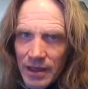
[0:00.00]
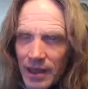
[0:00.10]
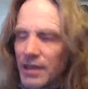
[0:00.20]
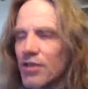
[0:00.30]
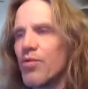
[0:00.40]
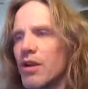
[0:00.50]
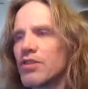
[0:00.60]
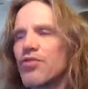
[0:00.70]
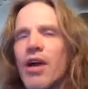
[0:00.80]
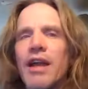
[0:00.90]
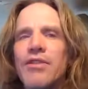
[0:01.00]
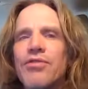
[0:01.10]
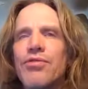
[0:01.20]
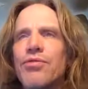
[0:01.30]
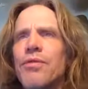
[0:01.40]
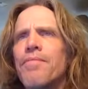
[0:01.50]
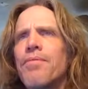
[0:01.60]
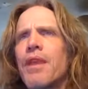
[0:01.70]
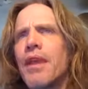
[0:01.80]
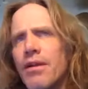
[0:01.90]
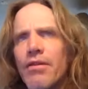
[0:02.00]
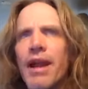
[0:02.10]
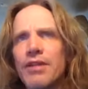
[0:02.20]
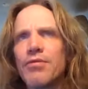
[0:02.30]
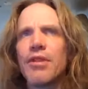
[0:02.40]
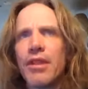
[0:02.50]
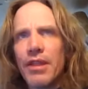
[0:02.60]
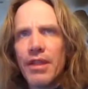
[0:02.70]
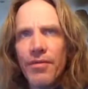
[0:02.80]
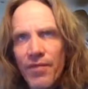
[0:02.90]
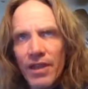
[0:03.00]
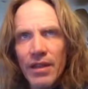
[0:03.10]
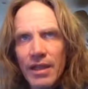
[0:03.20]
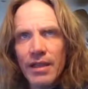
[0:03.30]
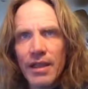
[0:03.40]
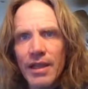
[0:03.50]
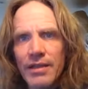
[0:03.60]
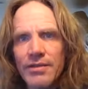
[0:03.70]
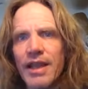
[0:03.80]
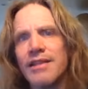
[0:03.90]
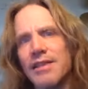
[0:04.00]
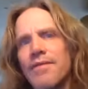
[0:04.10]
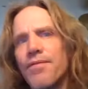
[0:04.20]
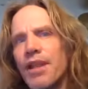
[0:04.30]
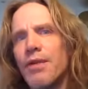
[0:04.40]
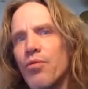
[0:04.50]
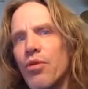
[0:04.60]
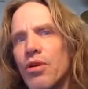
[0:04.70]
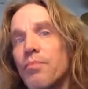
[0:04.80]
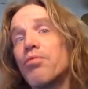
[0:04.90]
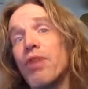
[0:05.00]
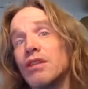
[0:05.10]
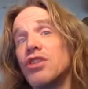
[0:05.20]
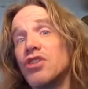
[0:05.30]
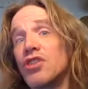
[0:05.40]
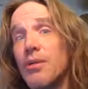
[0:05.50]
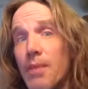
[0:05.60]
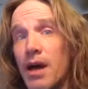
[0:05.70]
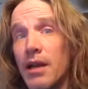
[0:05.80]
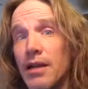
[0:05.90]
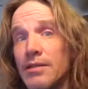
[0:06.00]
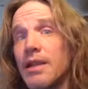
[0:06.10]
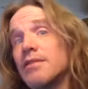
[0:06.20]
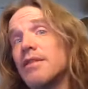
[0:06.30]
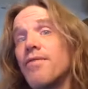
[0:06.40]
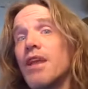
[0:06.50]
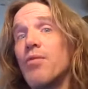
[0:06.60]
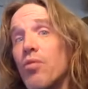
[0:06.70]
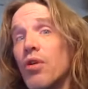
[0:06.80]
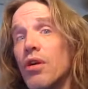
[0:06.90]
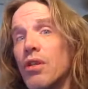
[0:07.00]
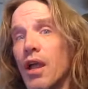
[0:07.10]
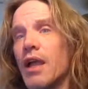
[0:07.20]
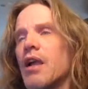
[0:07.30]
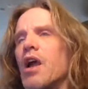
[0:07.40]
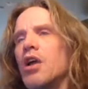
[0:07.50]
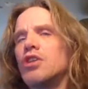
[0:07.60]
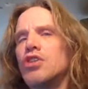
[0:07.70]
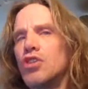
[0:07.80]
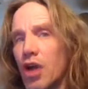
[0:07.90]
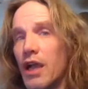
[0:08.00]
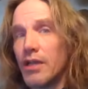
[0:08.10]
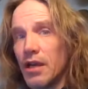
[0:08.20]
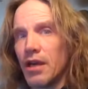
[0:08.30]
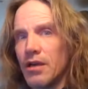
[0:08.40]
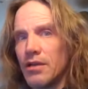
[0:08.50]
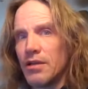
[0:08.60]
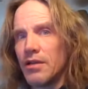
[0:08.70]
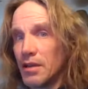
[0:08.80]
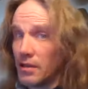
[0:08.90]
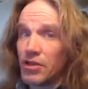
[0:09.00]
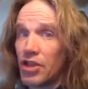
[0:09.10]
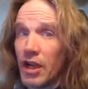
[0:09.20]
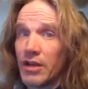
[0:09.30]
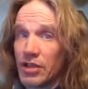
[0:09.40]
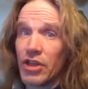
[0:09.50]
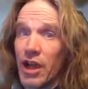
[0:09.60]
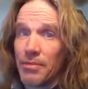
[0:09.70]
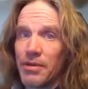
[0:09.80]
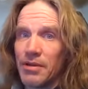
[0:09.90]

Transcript: And you want to try to interact with the feeling things as if they were precious commodities, as if they were like china in the china shop.